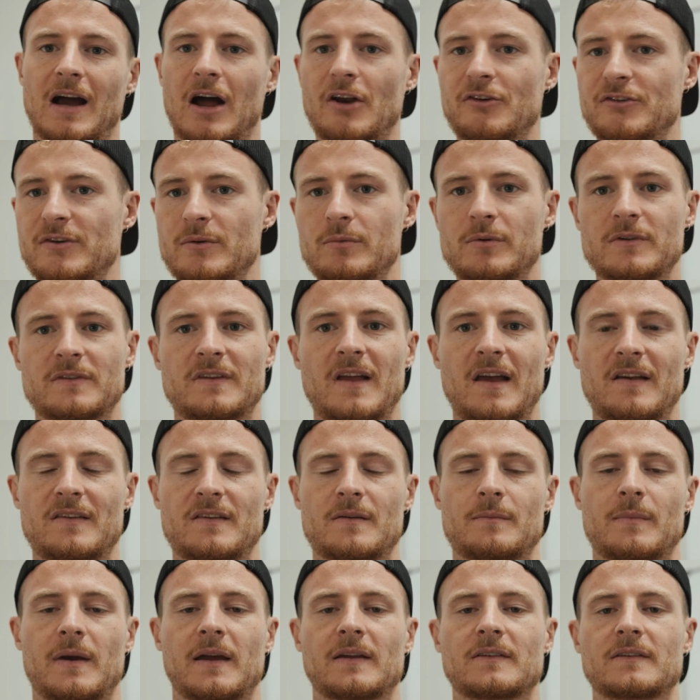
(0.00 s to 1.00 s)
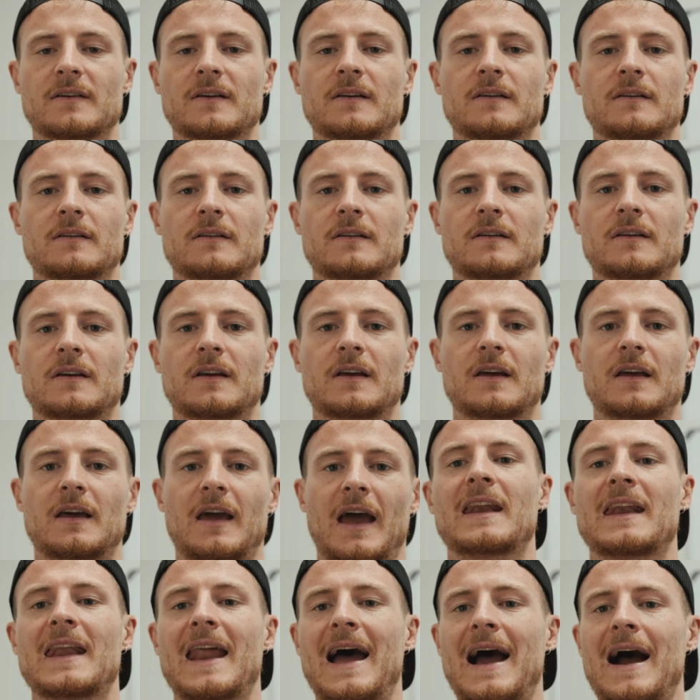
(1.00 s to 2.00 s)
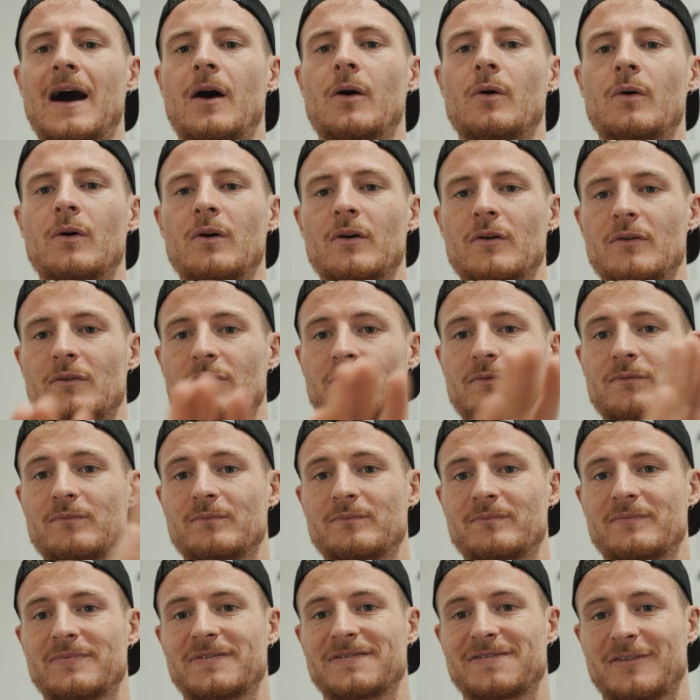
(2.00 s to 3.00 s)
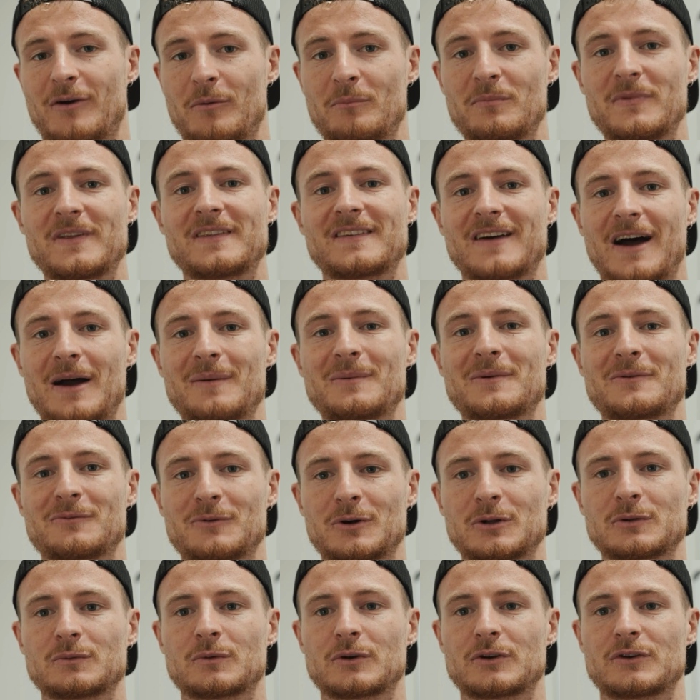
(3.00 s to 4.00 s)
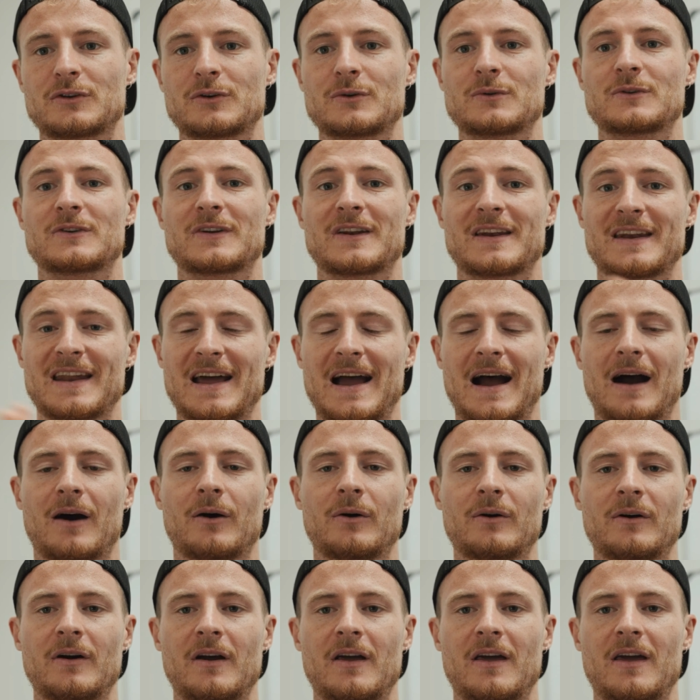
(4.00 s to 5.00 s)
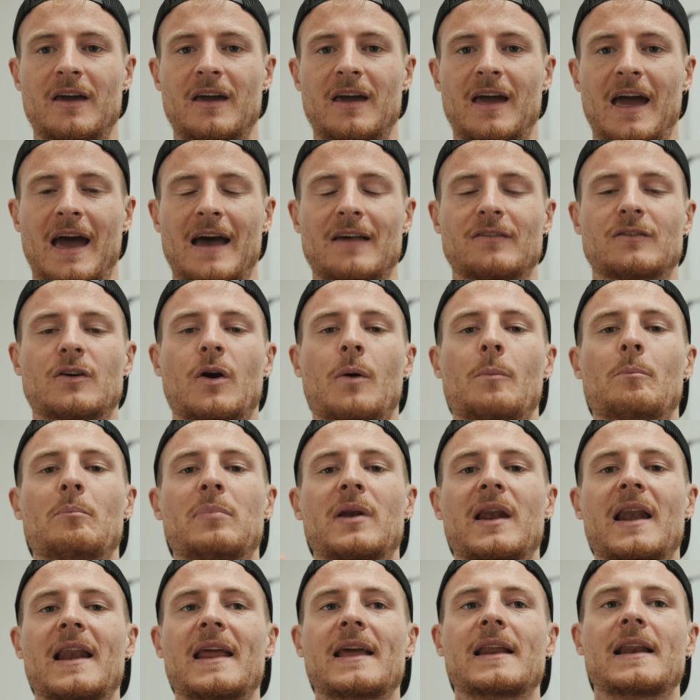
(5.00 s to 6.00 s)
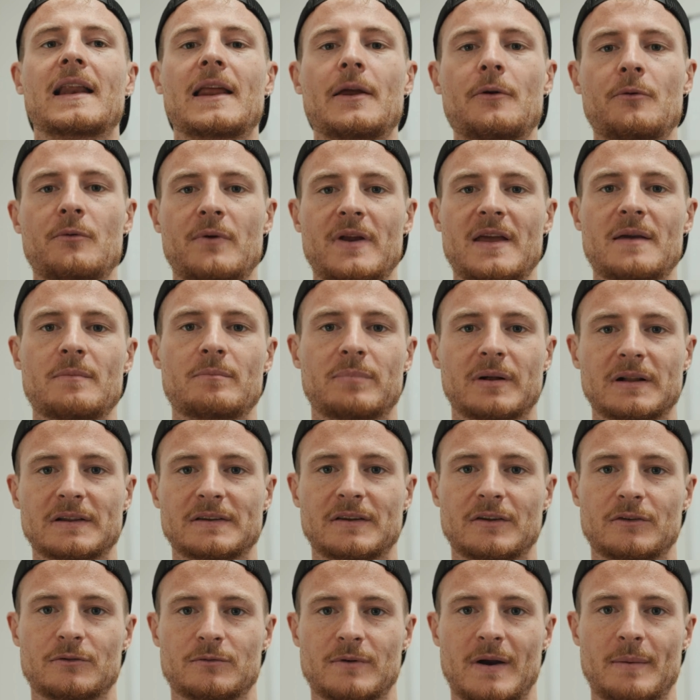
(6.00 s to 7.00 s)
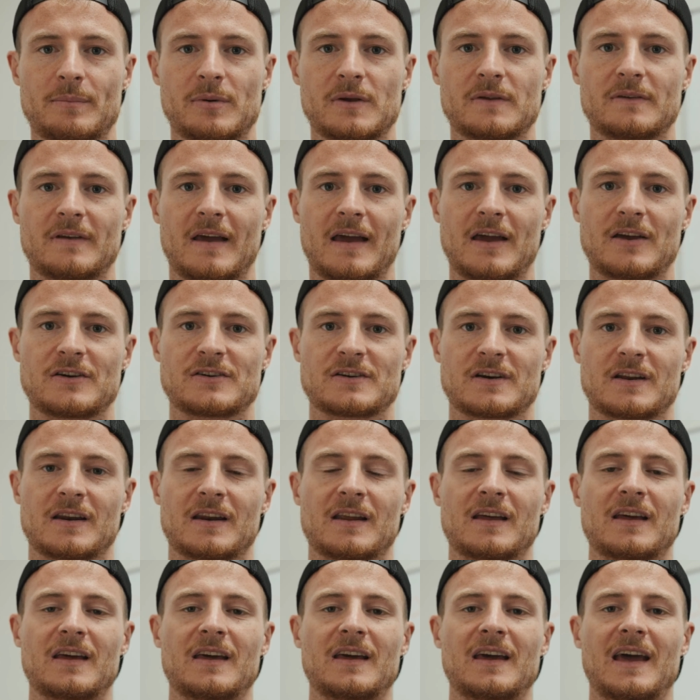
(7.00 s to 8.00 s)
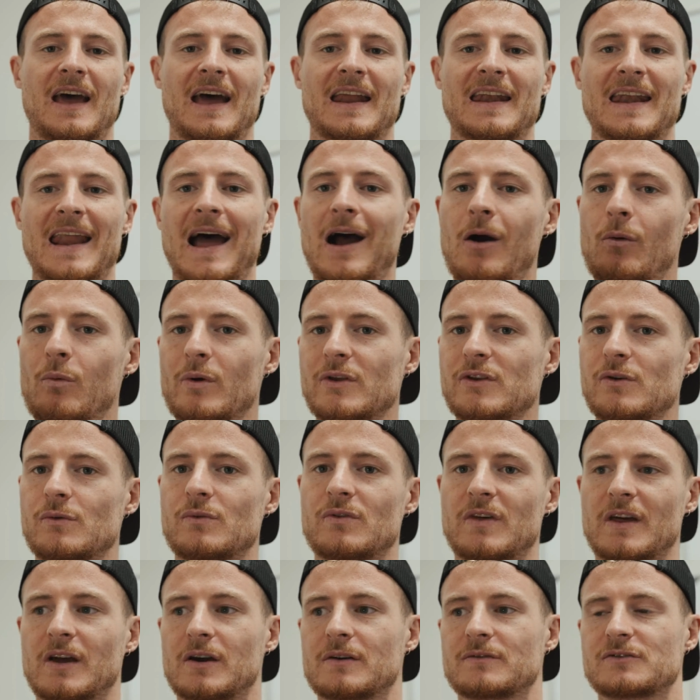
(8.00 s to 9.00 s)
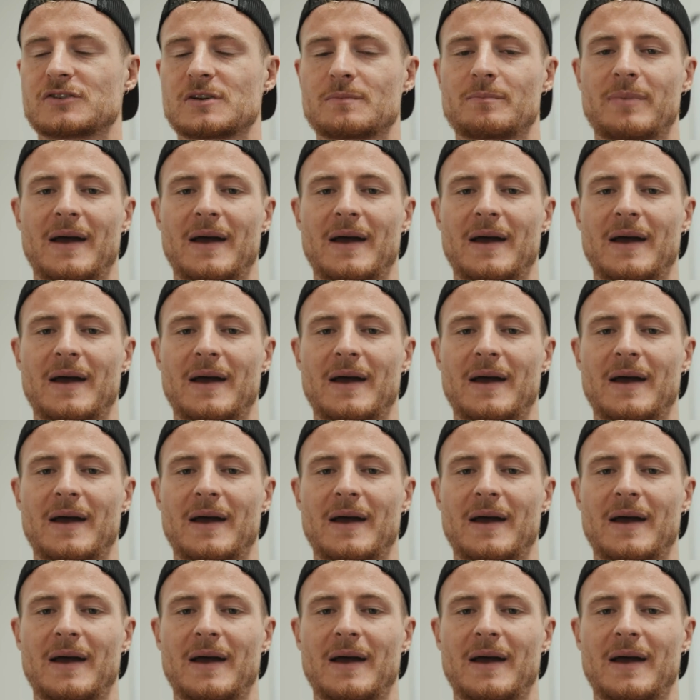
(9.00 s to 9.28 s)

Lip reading: the country was decimated. Now, from the time of World War II to now, has completely rebuilt its reputation. And now when you think of